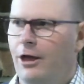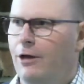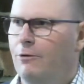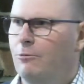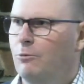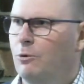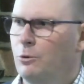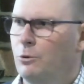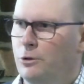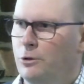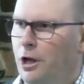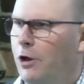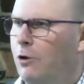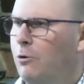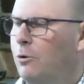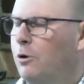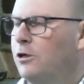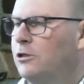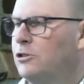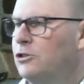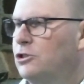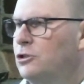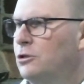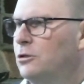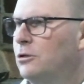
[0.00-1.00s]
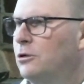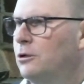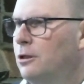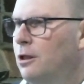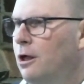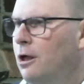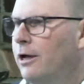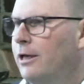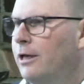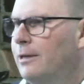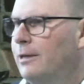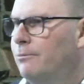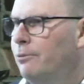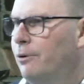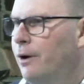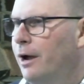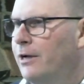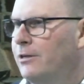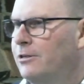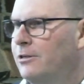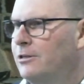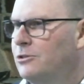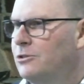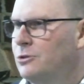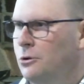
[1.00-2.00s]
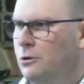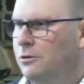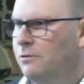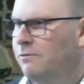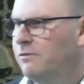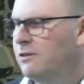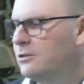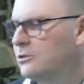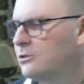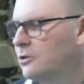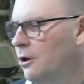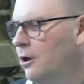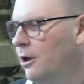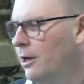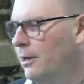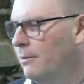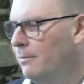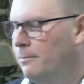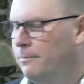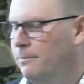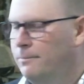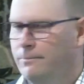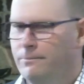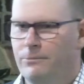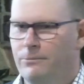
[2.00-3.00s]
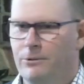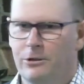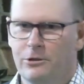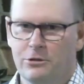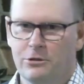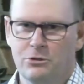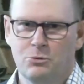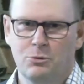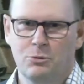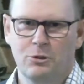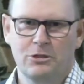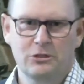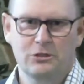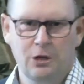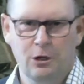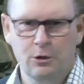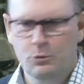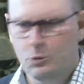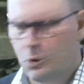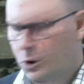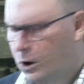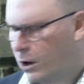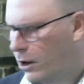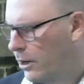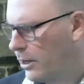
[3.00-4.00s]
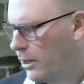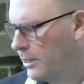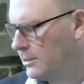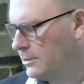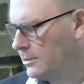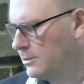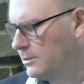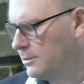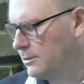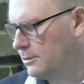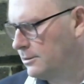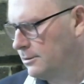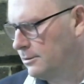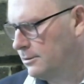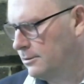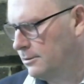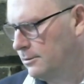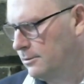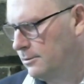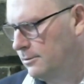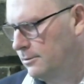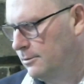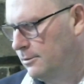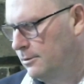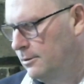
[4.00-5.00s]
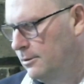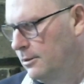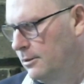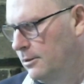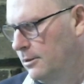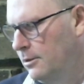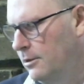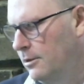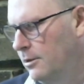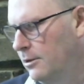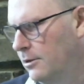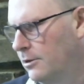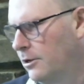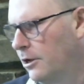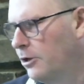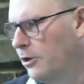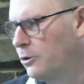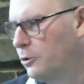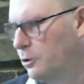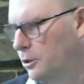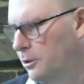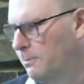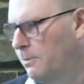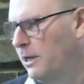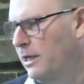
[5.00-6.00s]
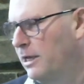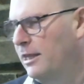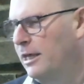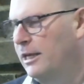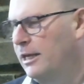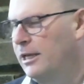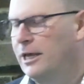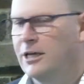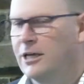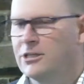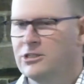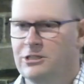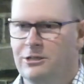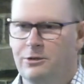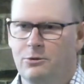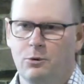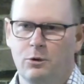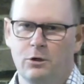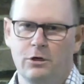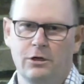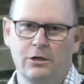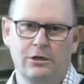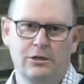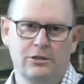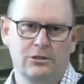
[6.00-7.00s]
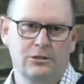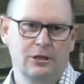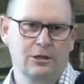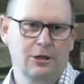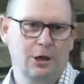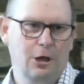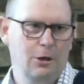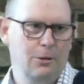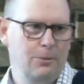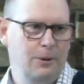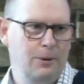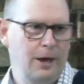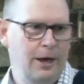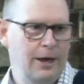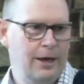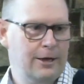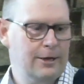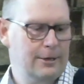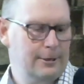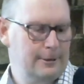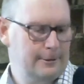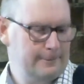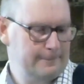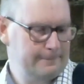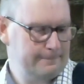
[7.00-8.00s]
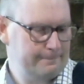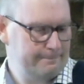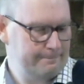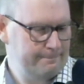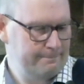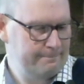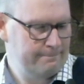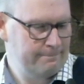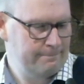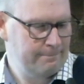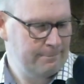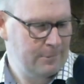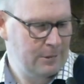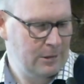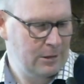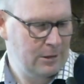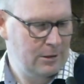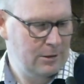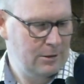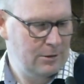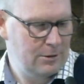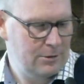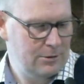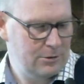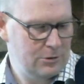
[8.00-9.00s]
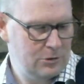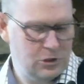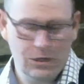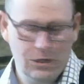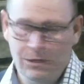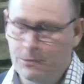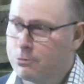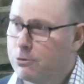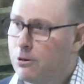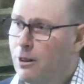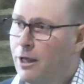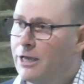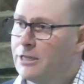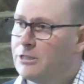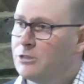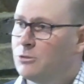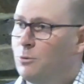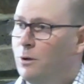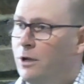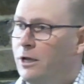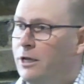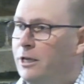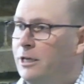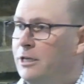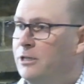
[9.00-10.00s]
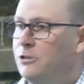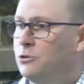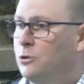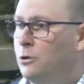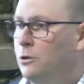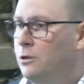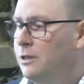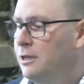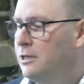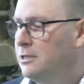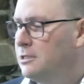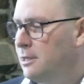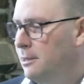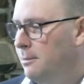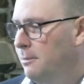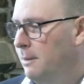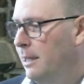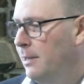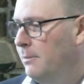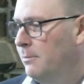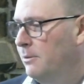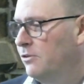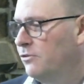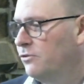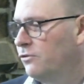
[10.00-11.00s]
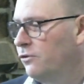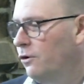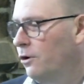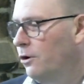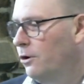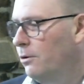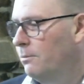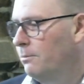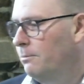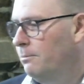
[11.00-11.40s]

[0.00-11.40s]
we'll know what it should look like in practice all of the time because we're so wise? No, could it be that he actually wanted us to go back to the place where he drew these commandments from